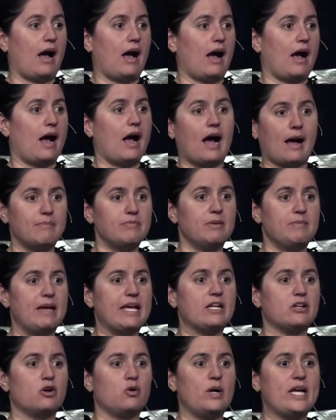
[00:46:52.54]
I'm the
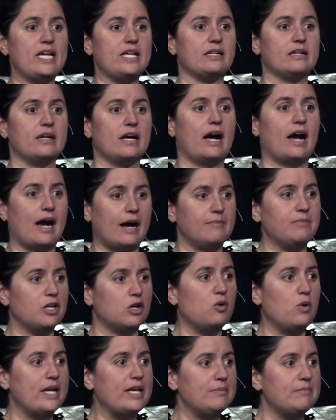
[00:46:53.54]
main queen. I'm the
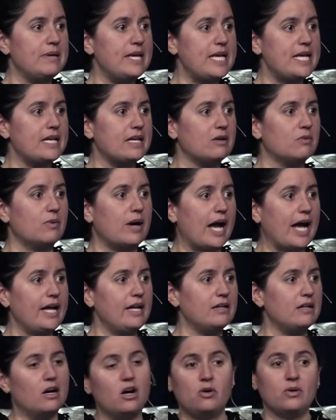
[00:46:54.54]
queen bee, right?
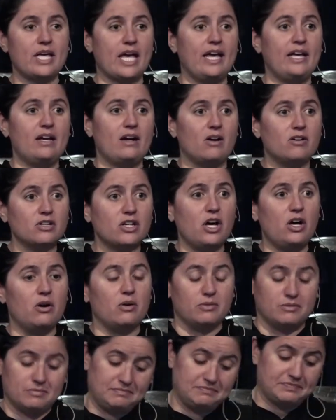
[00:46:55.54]
Okay, I'll go.
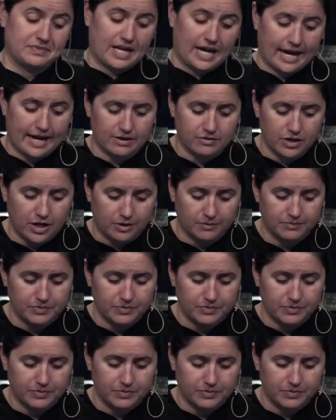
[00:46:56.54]
I don't know.